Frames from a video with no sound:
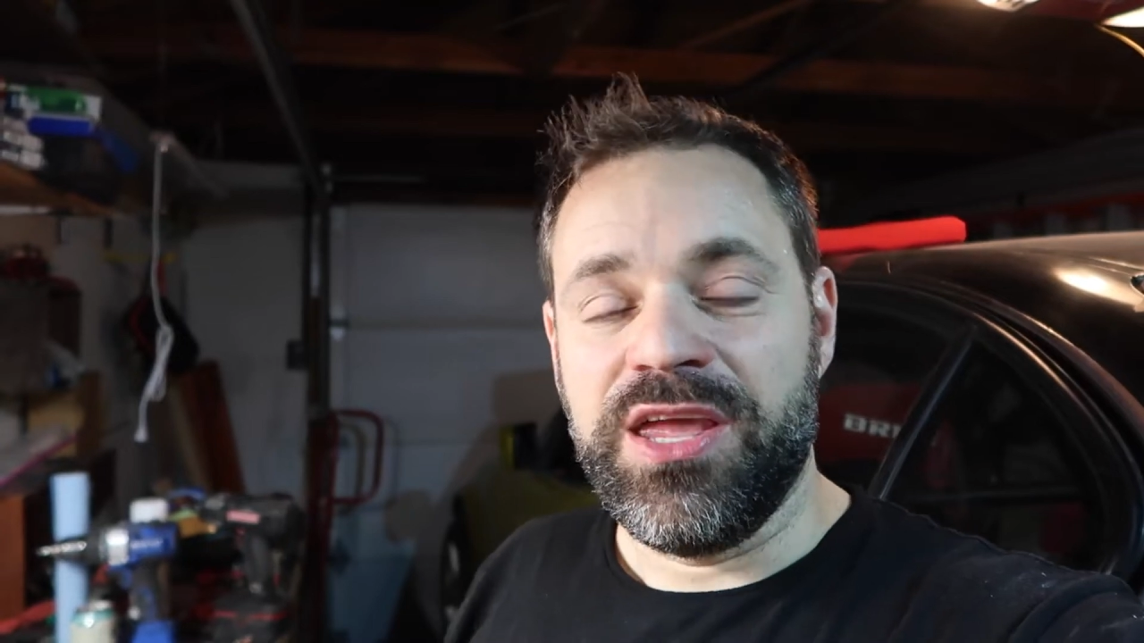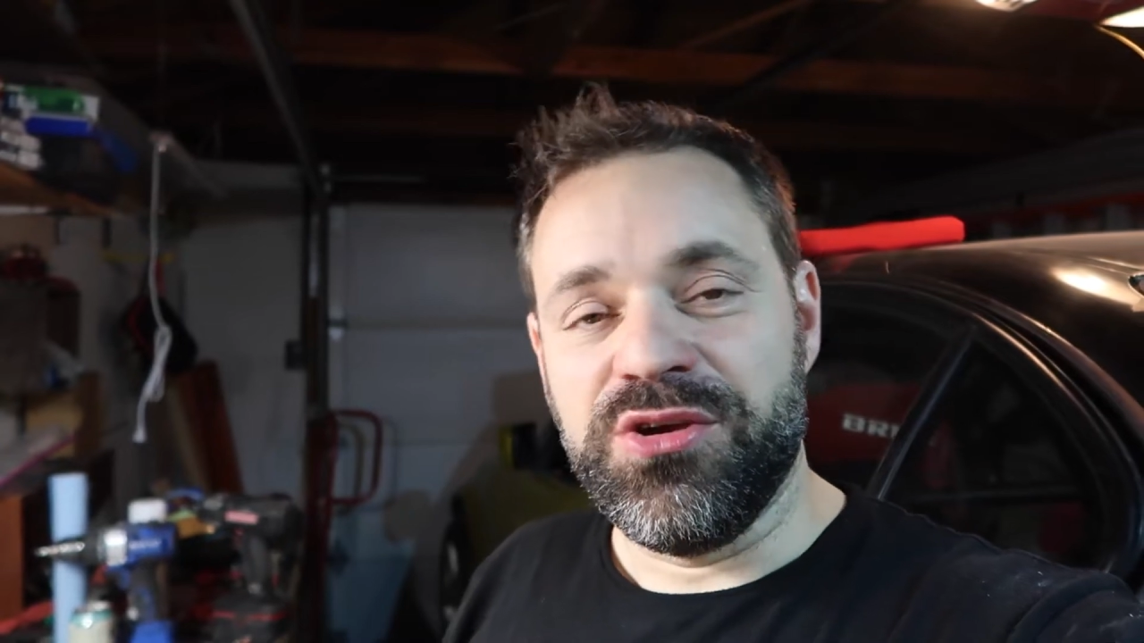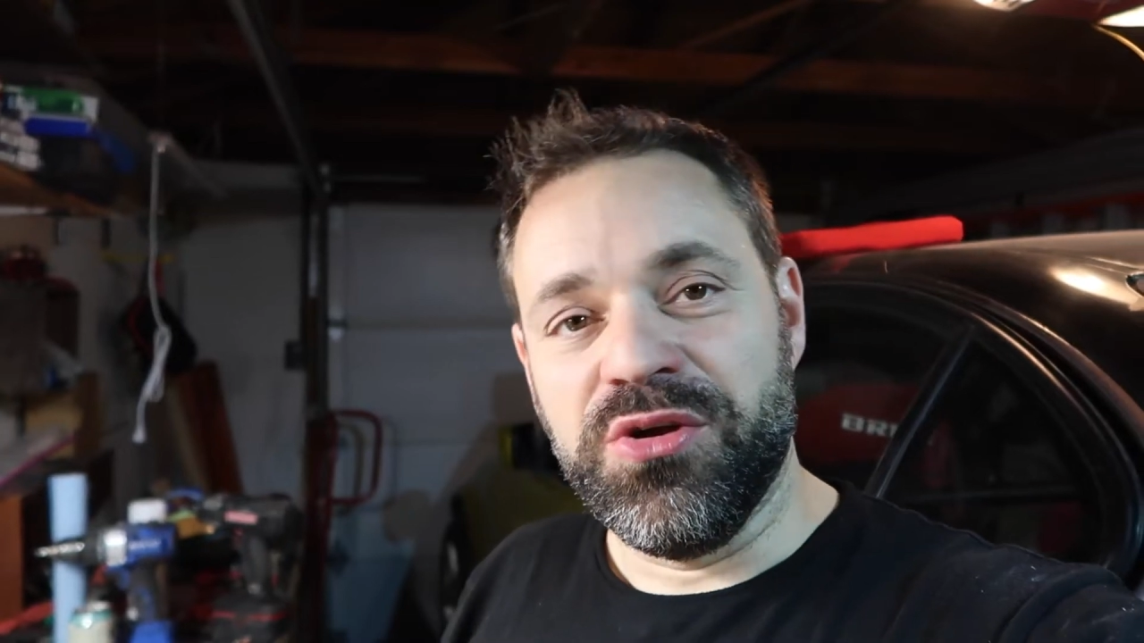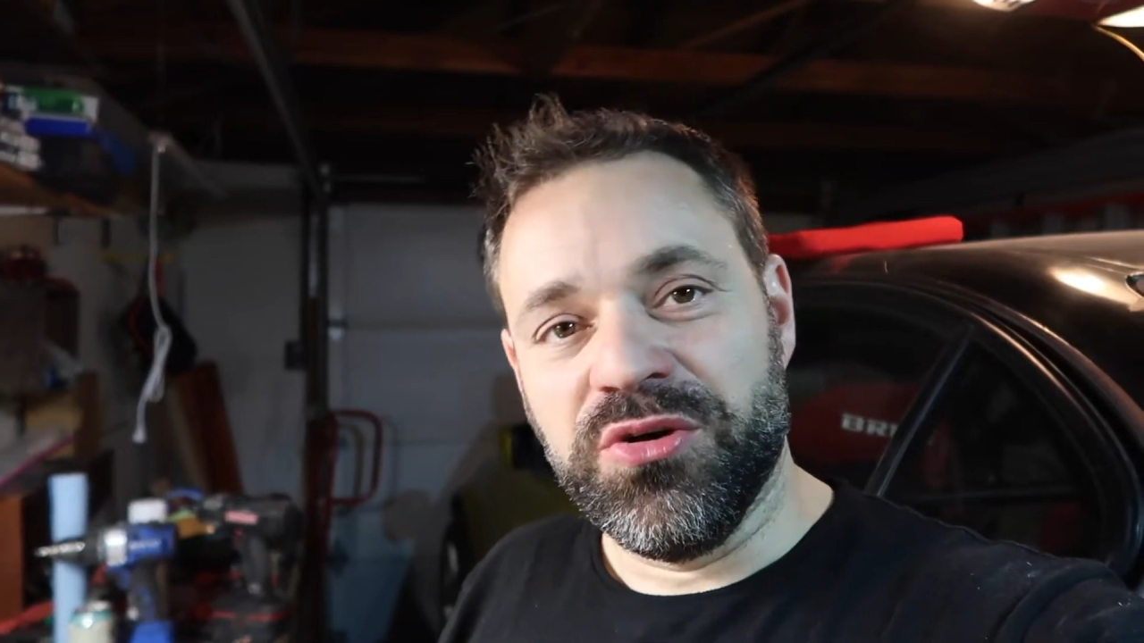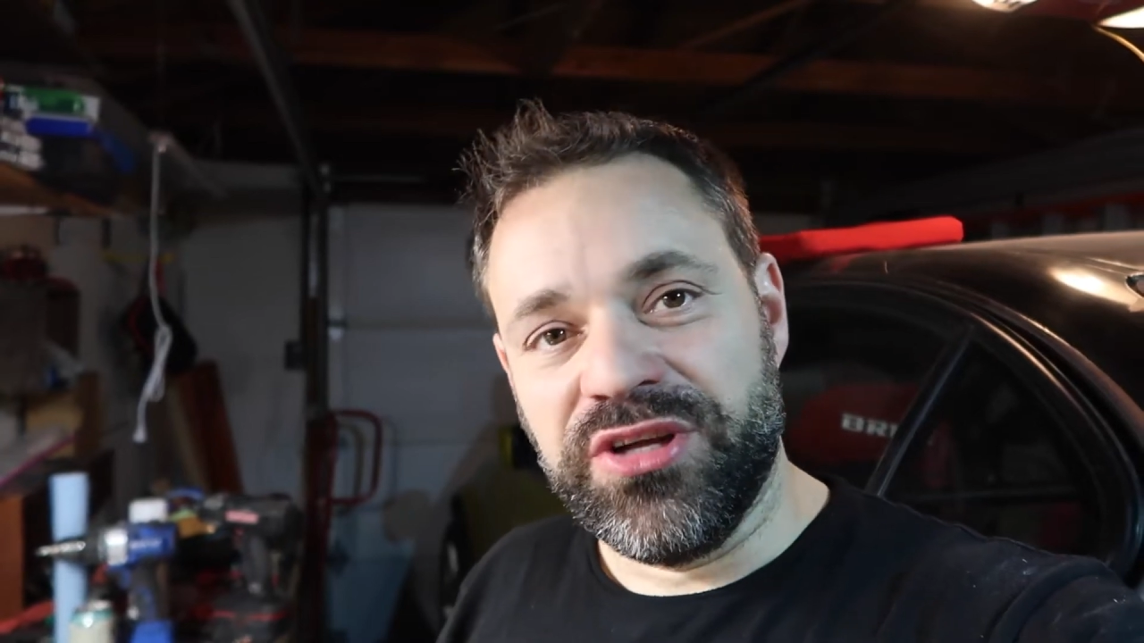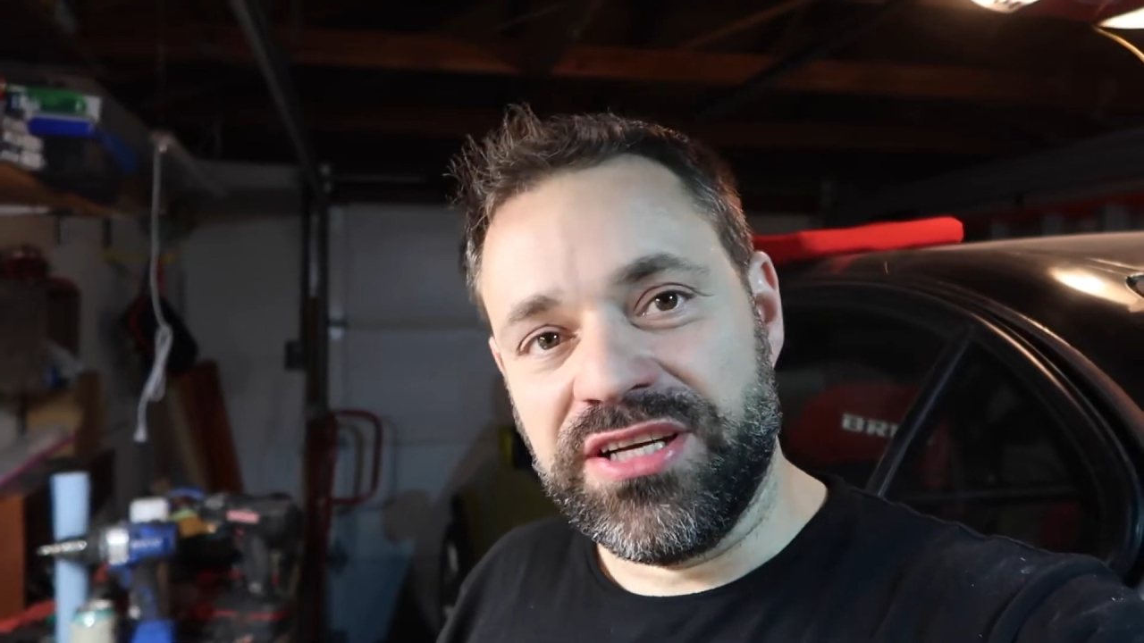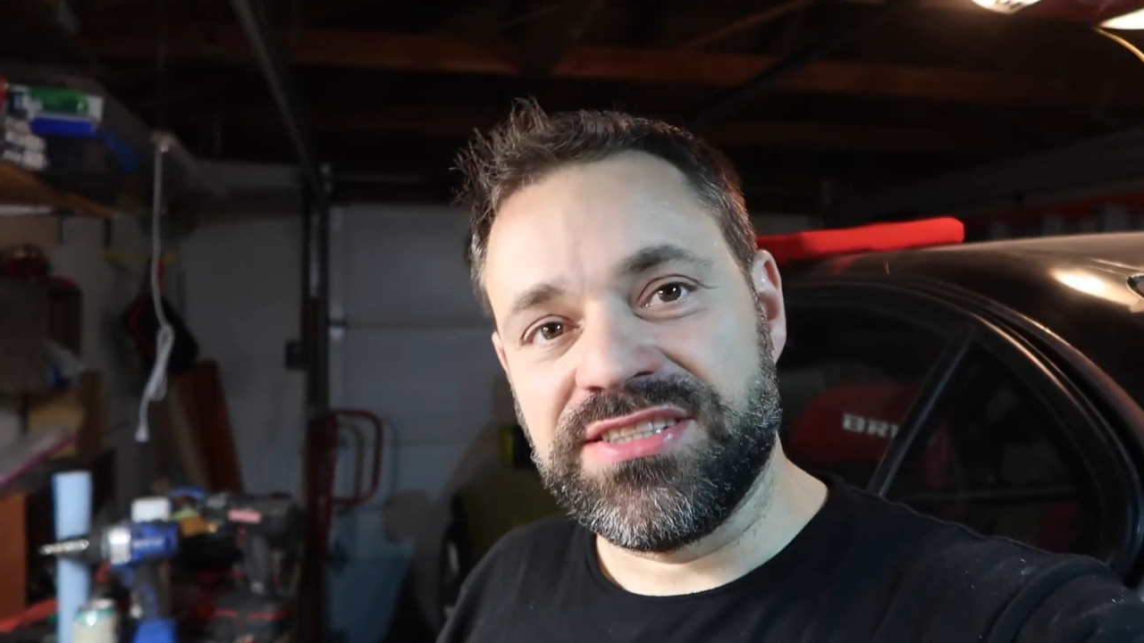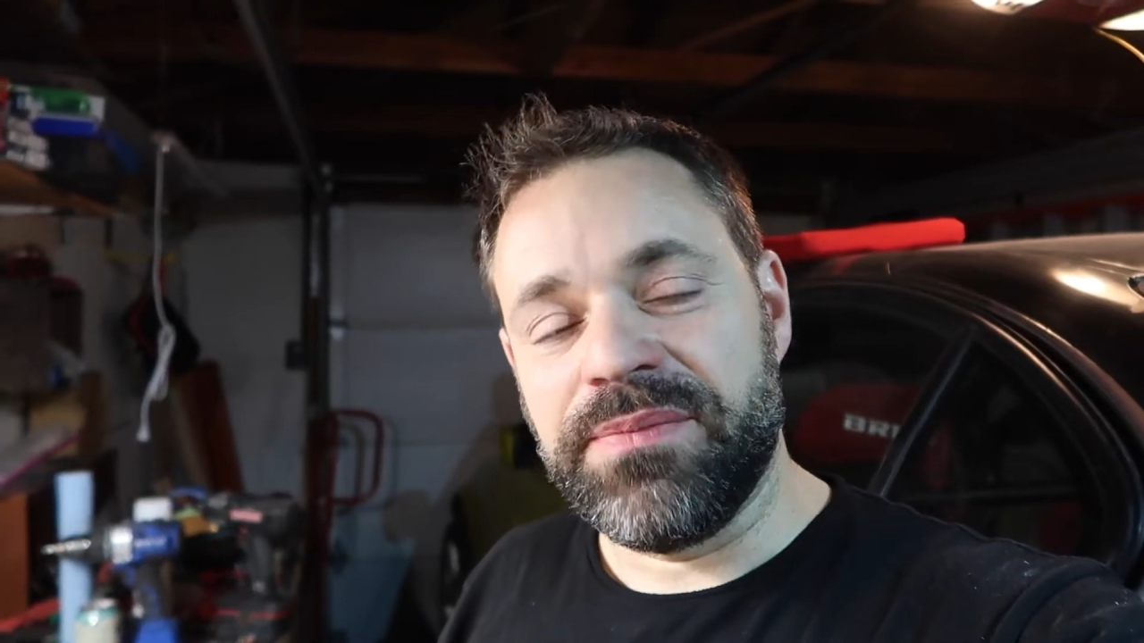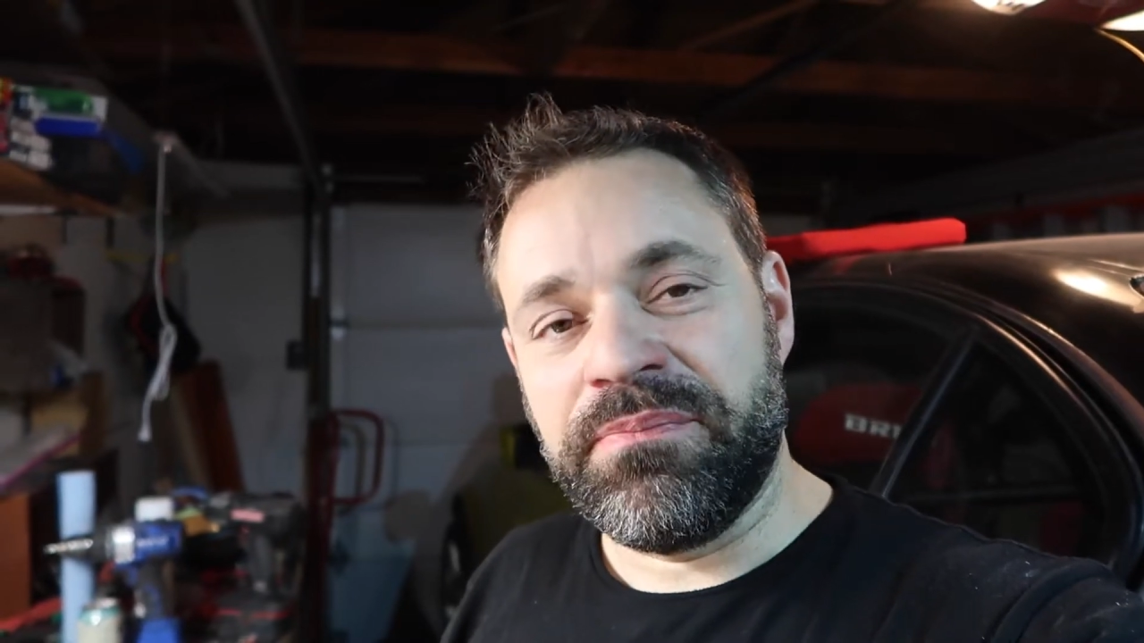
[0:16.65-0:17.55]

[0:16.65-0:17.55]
you know that it's a